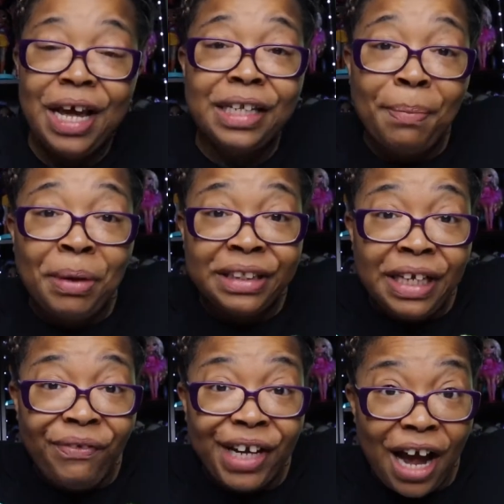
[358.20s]
The
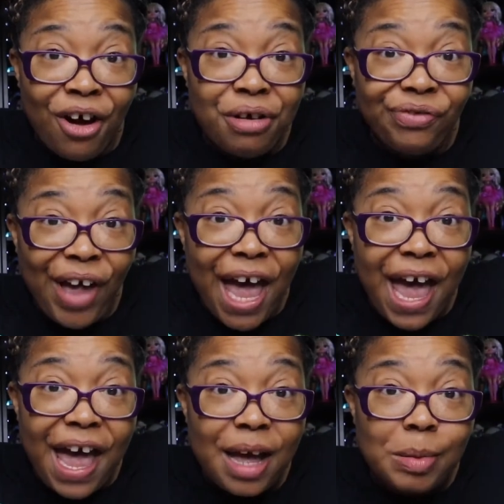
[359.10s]
Pacific Coast
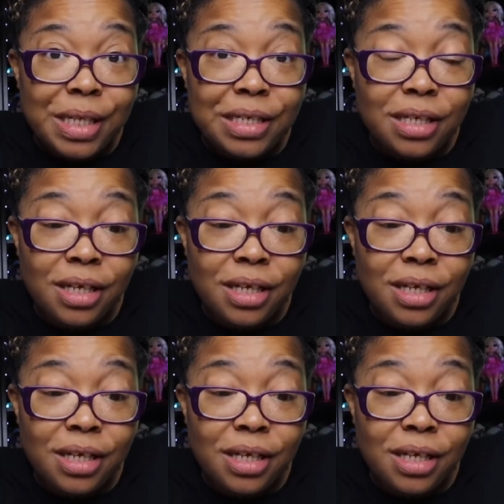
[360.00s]
vibes.